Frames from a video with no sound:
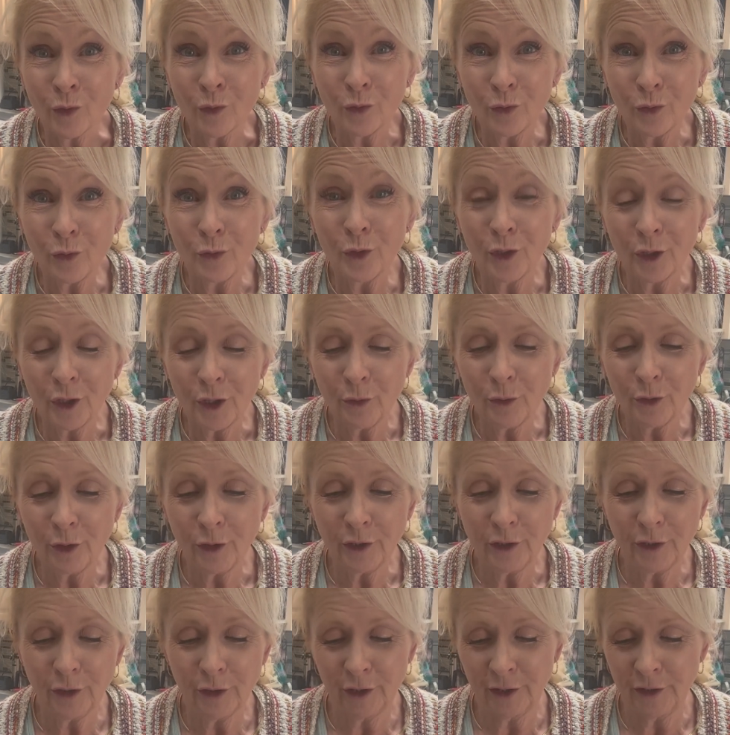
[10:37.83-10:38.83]
Really, really
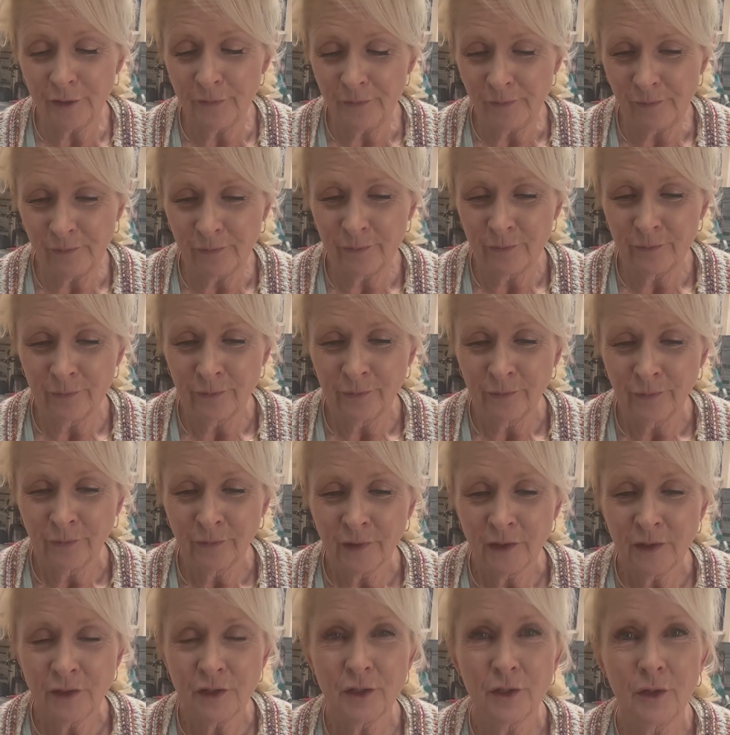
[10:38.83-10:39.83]
good.
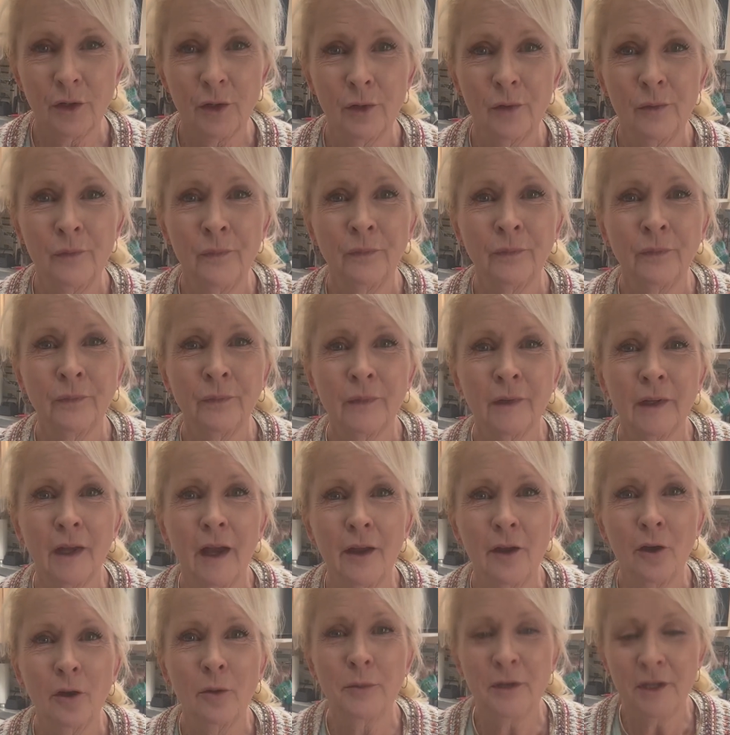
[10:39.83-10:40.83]
So I
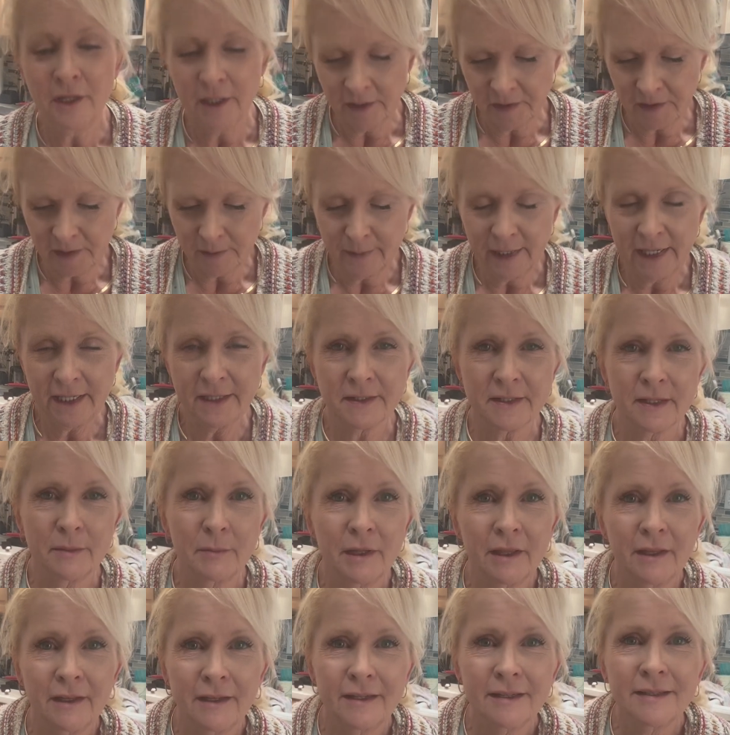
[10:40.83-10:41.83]
hope you get to make some of
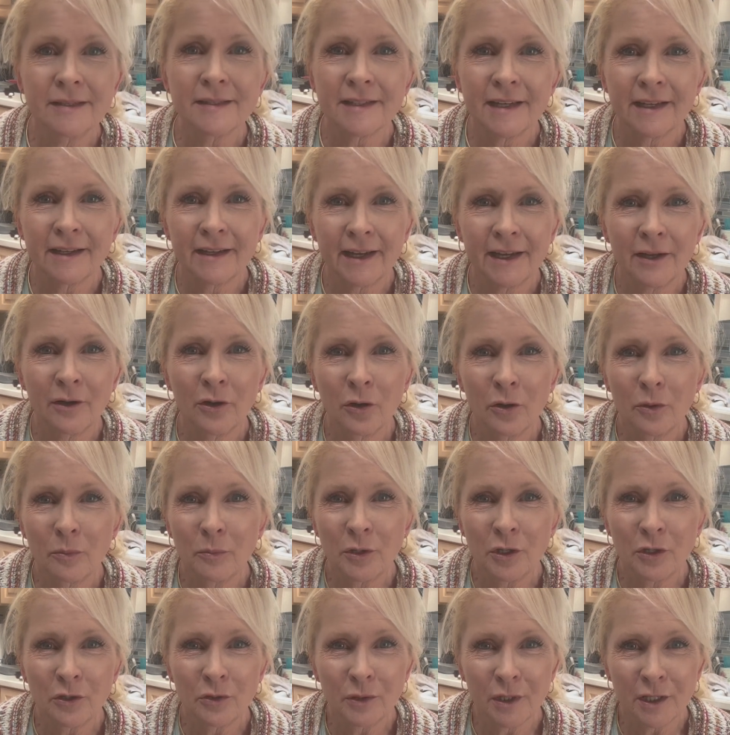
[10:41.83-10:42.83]
these, and I hope
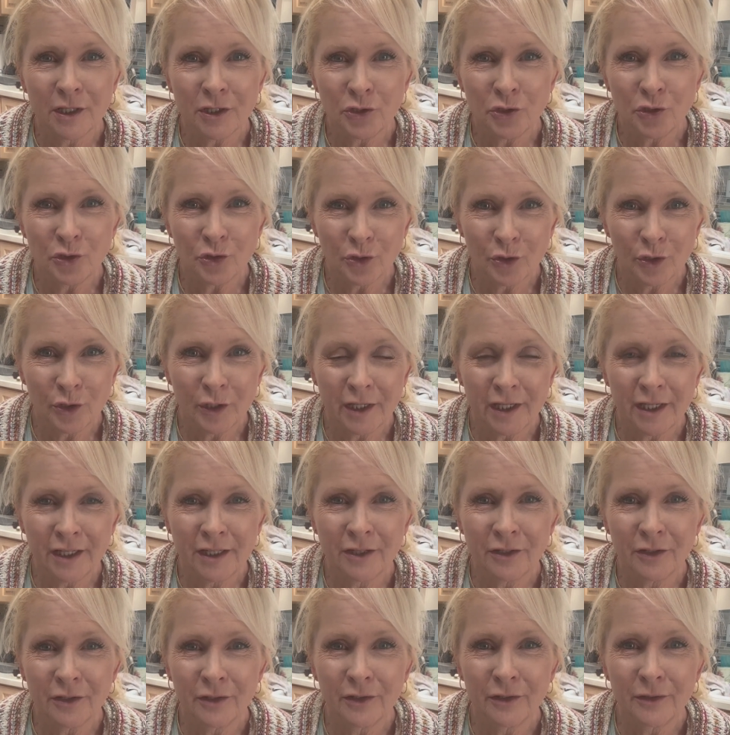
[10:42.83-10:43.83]
you enjoyed
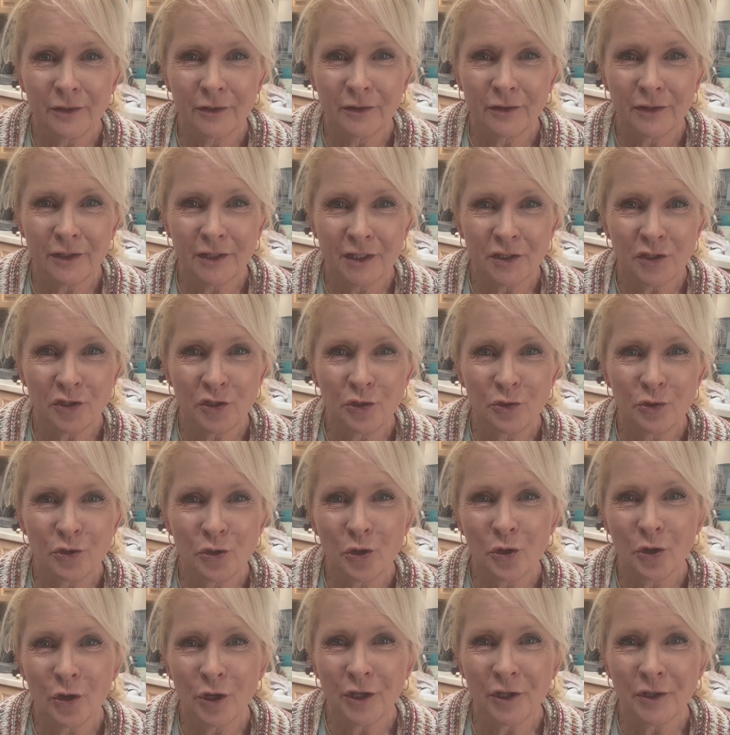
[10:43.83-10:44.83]
this
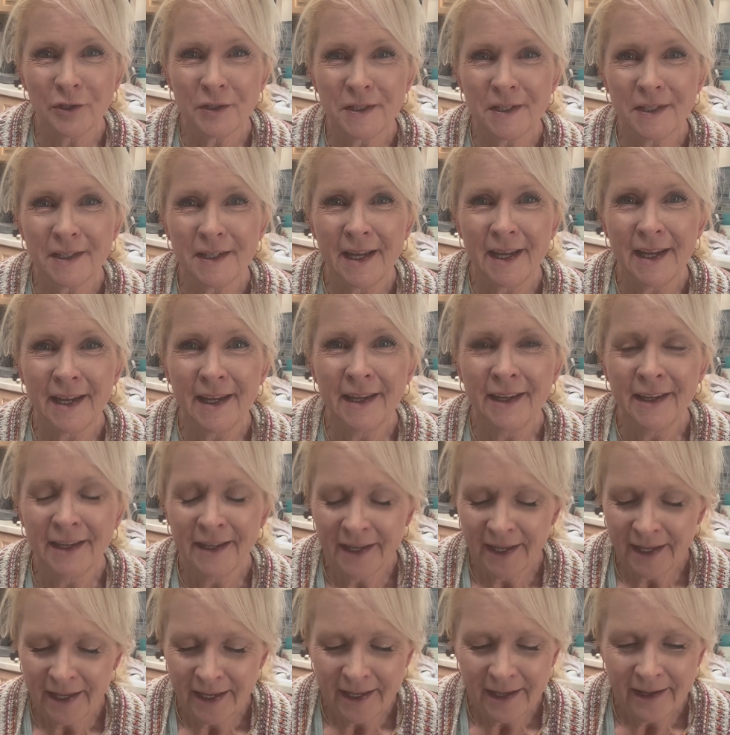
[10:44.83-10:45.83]
tutorial today.
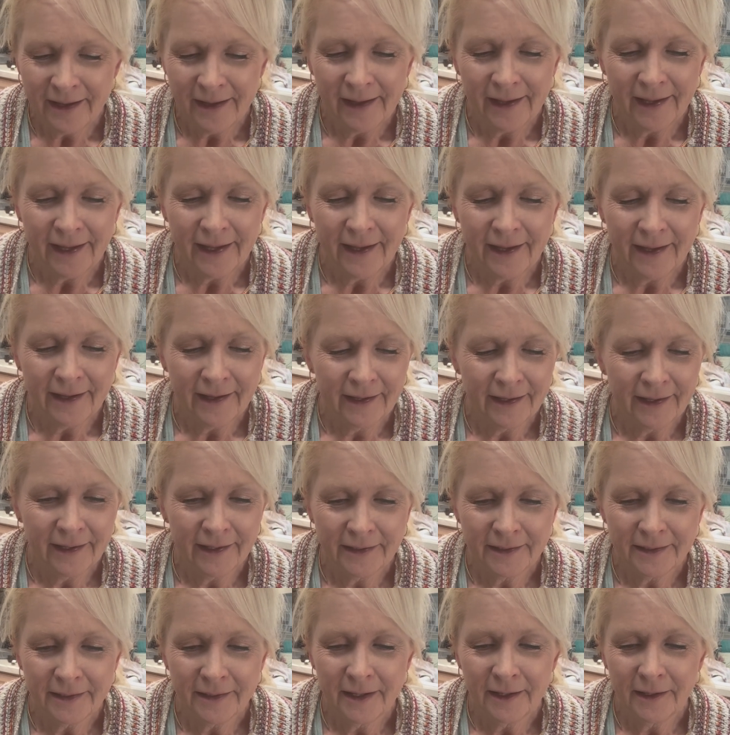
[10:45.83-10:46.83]

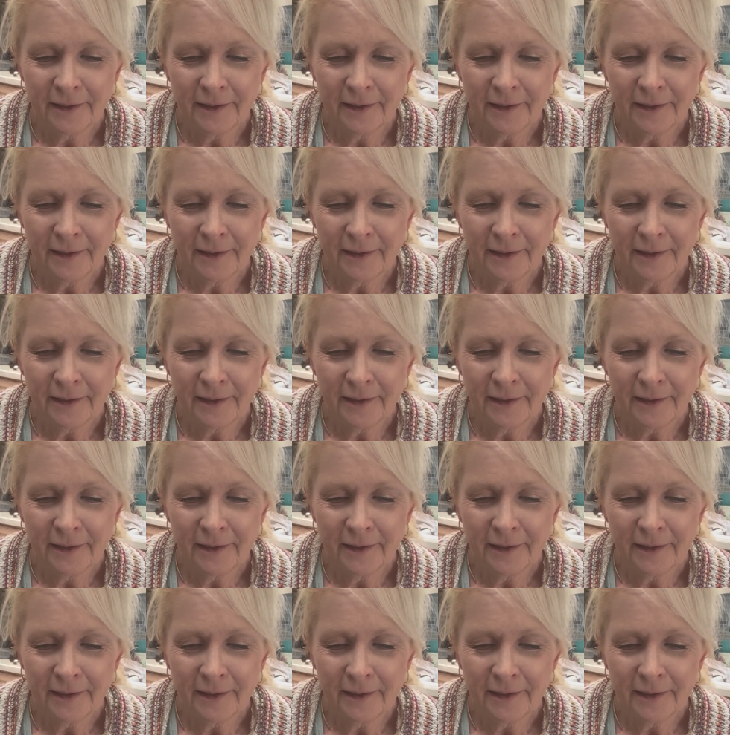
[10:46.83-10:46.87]
And